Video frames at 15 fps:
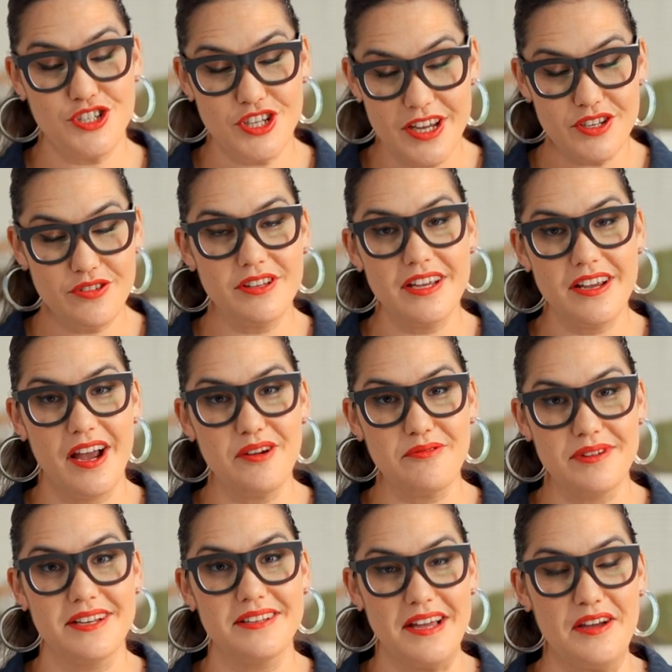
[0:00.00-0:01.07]
genuinely, I
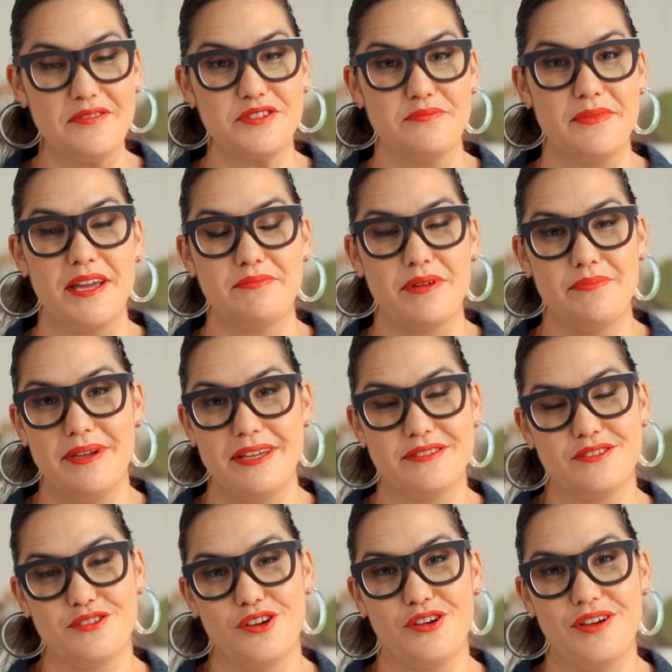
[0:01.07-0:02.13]
really love to make my
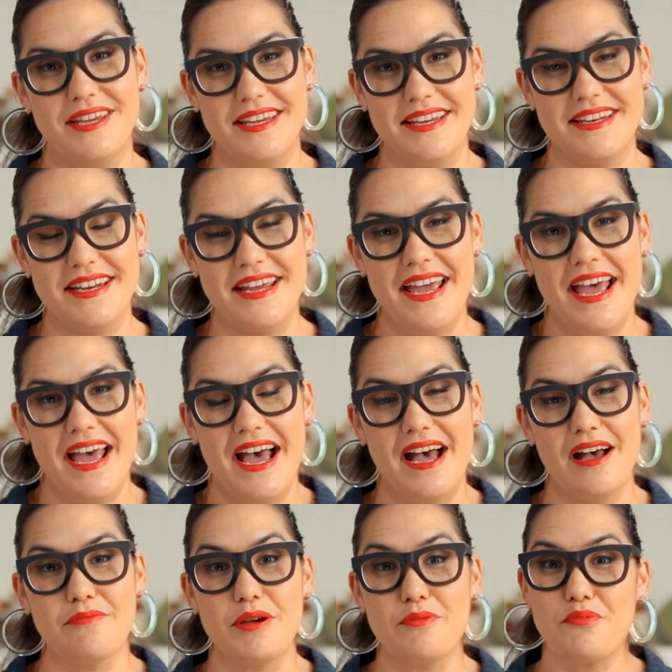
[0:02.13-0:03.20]
pizza dough in um,